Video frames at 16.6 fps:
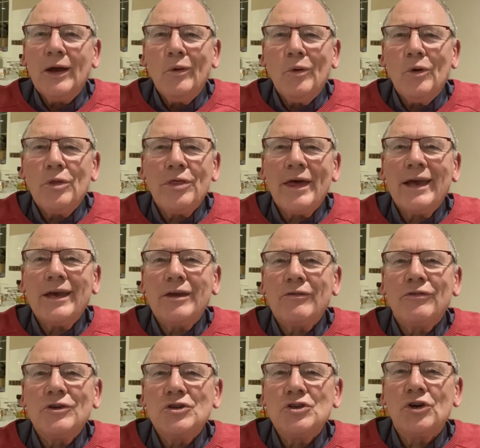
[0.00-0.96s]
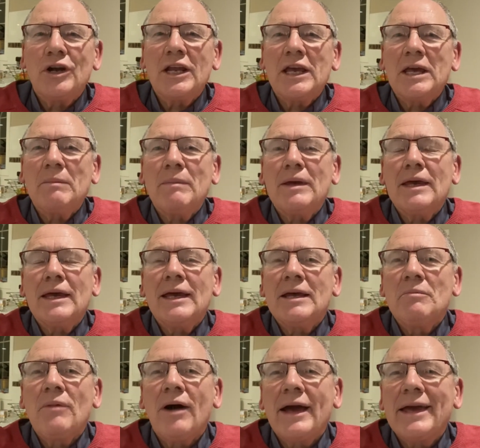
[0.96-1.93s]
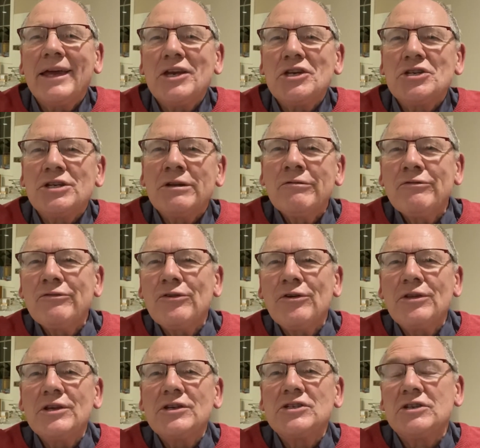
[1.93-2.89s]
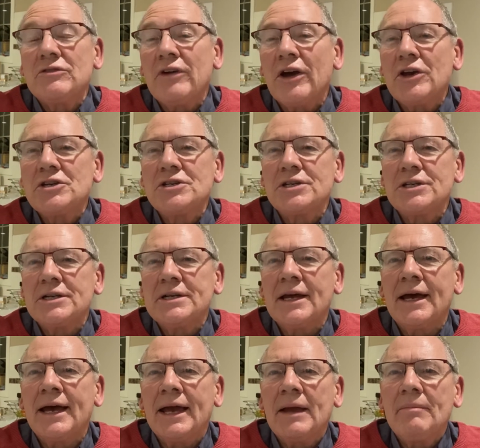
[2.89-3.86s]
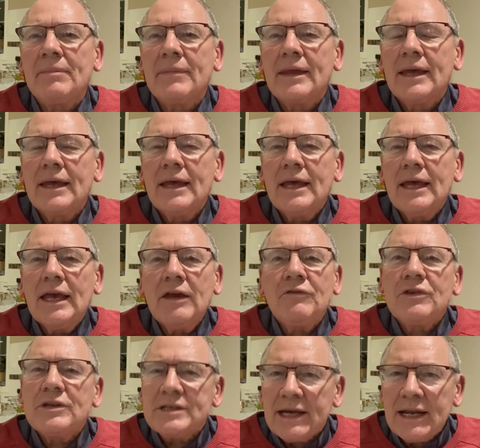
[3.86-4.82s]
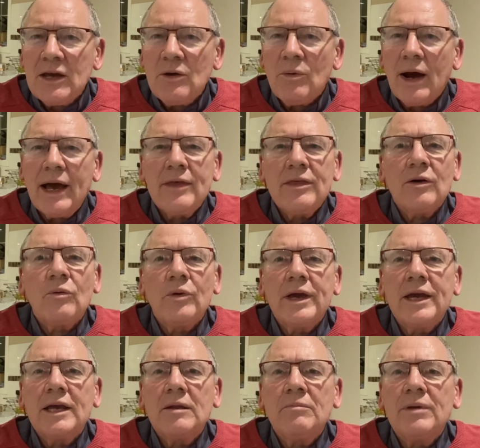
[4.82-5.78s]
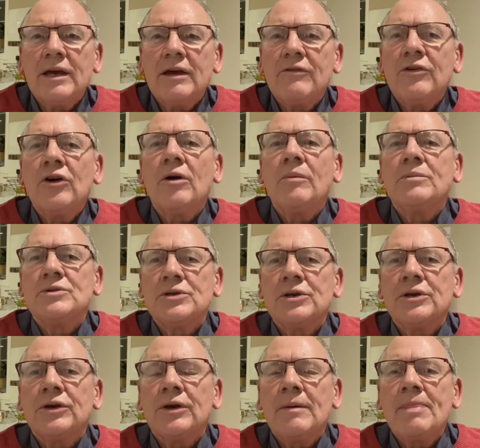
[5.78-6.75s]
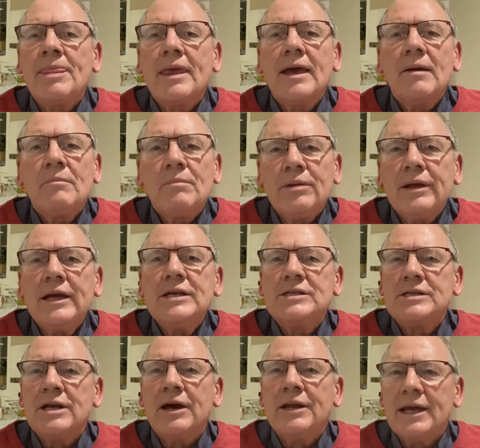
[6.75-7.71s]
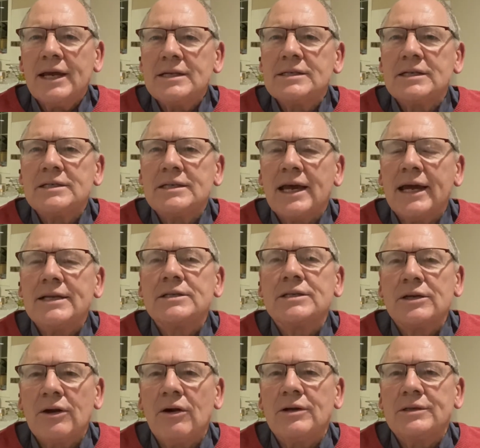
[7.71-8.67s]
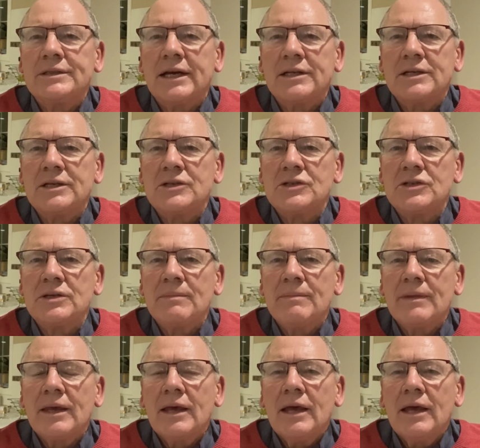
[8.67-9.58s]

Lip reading: Well, thank you for joining me in my kitchen for this devotion today. If there's any way that we can be of help to you, please don't hesitate to contact us.